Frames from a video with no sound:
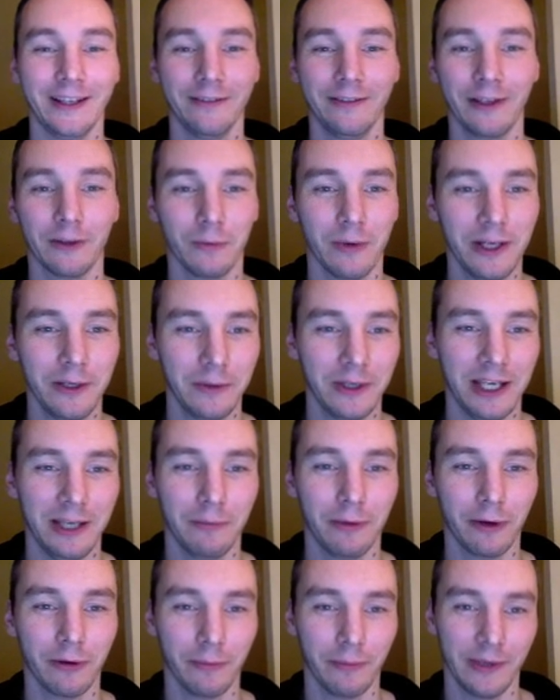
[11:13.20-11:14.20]
fact, why do I keep
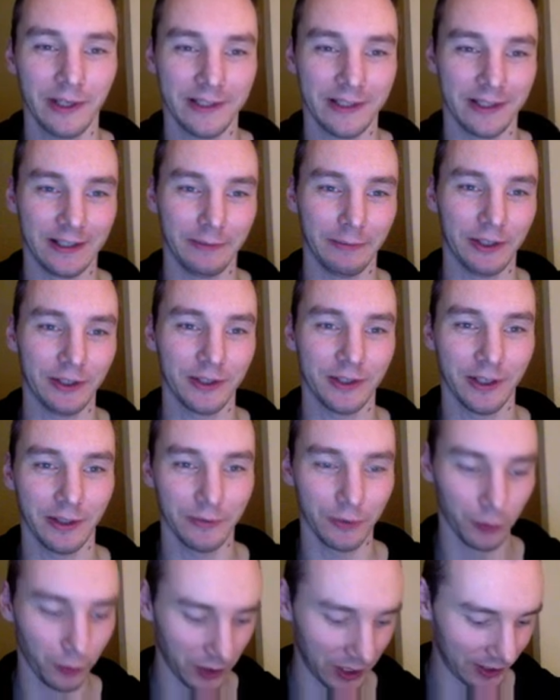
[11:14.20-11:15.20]
copy and pasting a bunch of times?
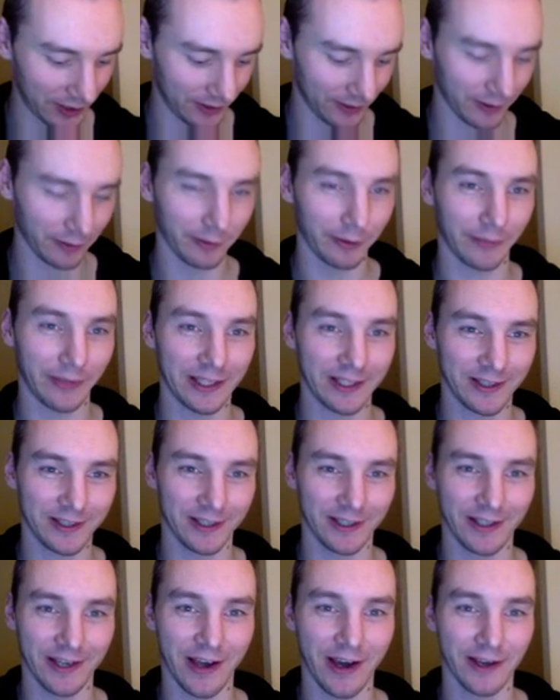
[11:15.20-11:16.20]
Always copy and paste the
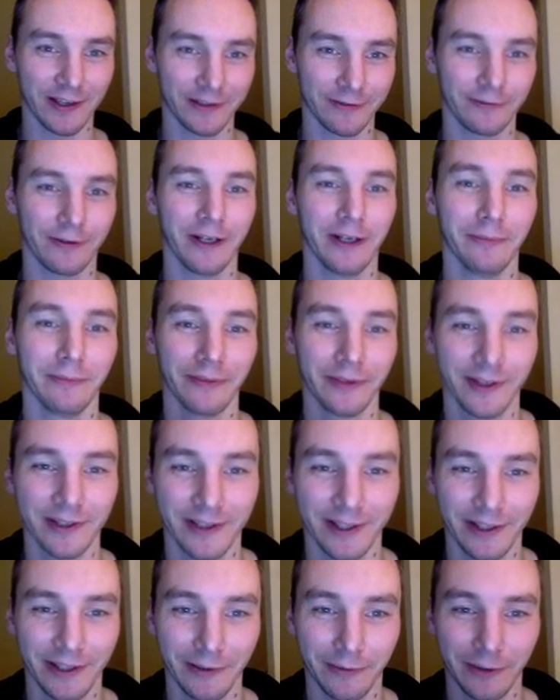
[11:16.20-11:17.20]
last frame, because
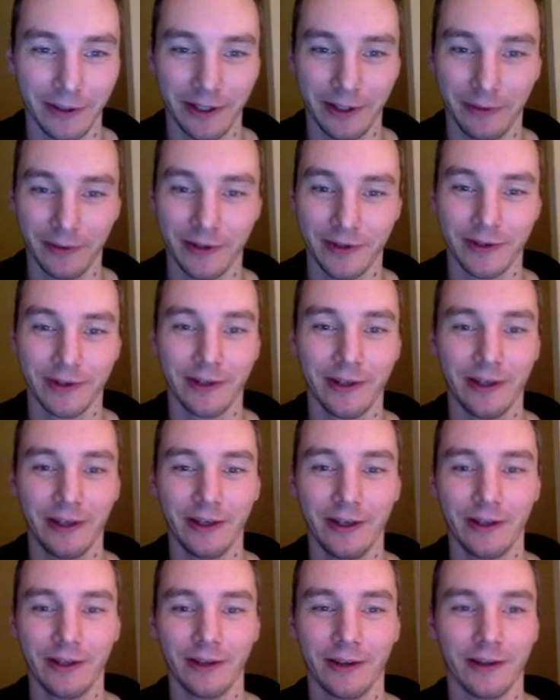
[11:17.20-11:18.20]
then you're working with
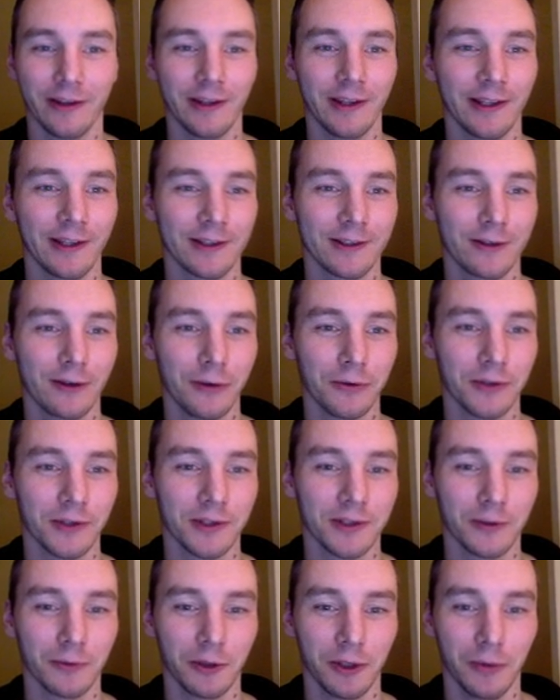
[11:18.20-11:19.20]
the thing that's closest
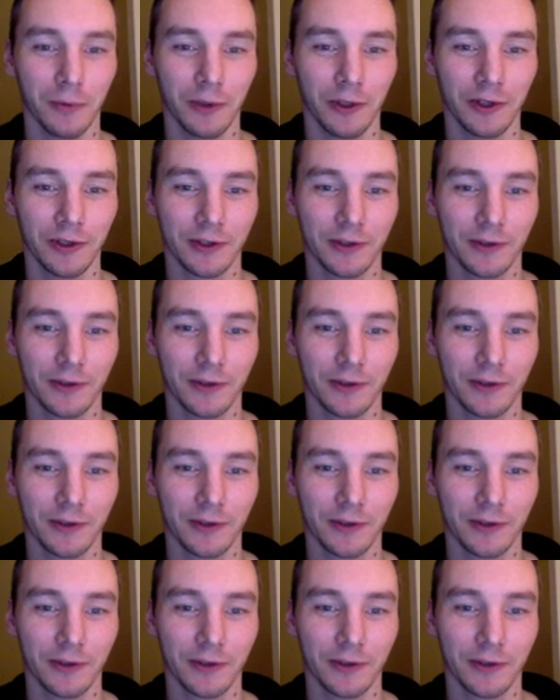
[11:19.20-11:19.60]
to what you want.